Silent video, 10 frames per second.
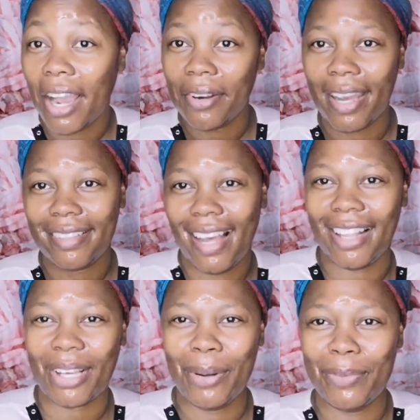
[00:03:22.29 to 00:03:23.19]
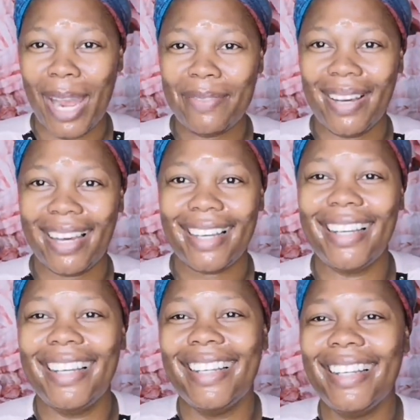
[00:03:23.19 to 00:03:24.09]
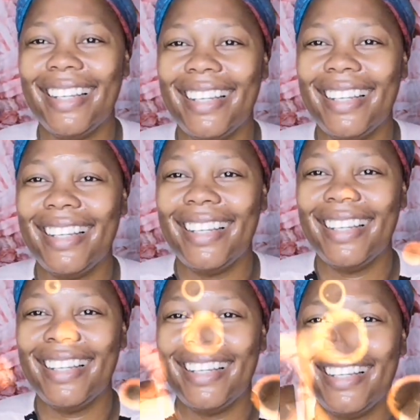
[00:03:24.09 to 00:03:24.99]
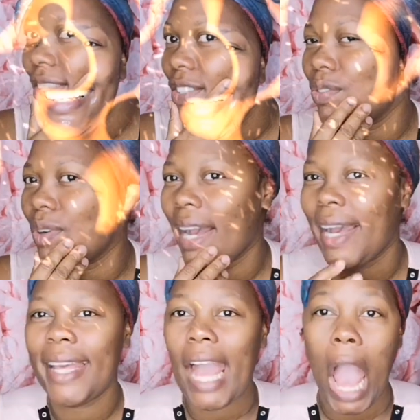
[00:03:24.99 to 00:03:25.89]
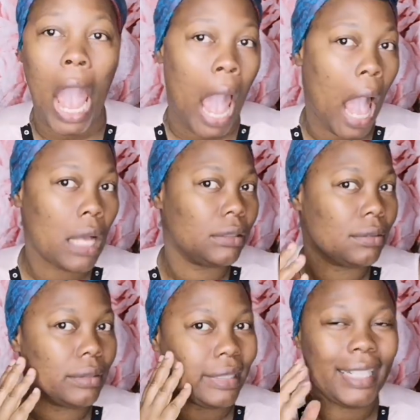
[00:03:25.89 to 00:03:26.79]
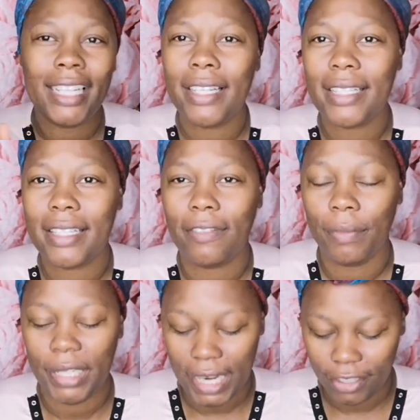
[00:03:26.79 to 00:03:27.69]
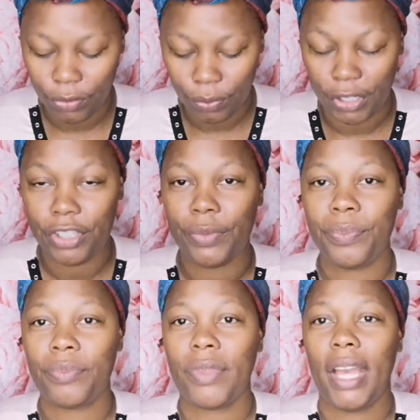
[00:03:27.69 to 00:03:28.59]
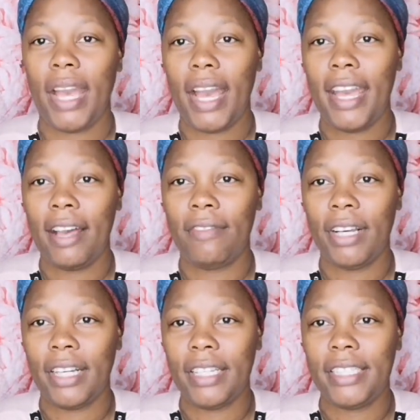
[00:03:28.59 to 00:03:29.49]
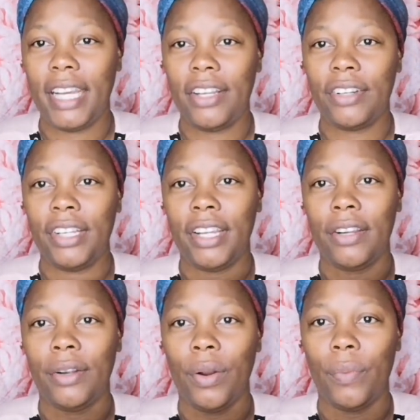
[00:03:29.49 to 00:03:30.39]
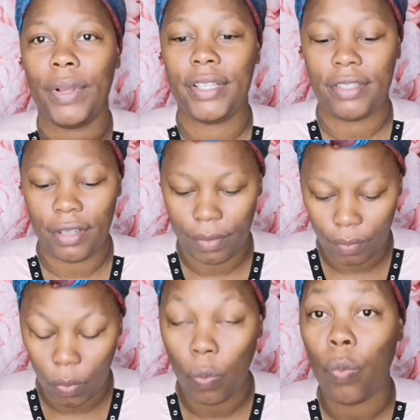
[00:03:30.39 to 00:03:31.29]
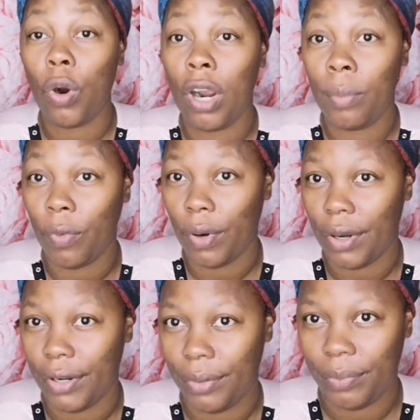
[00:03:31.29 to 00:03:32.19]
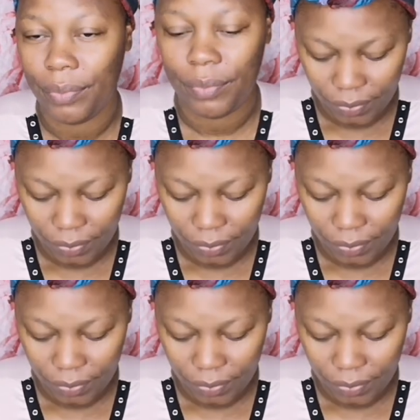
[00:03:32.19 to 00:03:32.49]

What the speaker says: All right, I'll come right back. My face is dry, a little stiff, but not too much. I have a container here with some warm water,